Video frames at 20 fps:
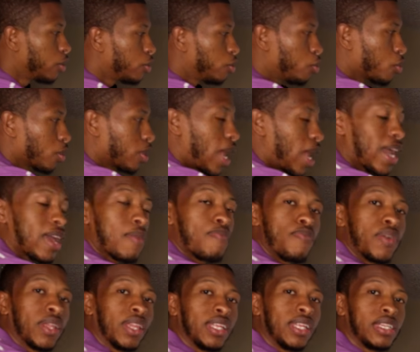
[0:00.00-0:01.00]
your
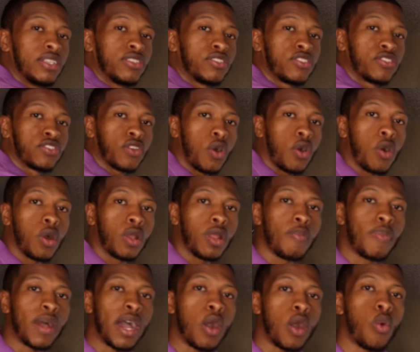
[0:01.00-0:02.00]
liabilities is all
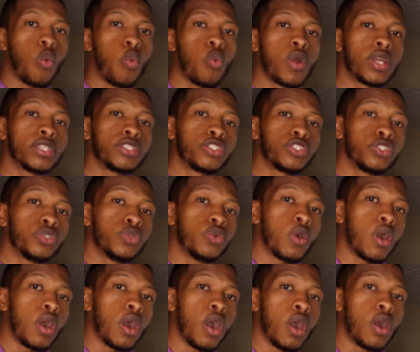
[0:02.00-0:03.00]
about what you
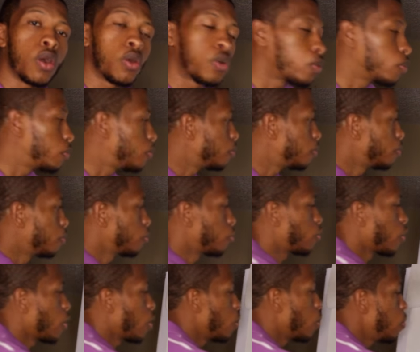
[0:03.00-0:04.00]
owe.
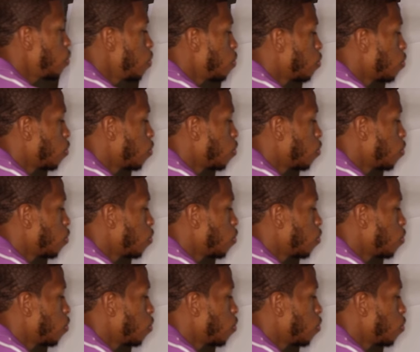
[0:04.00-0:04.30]
So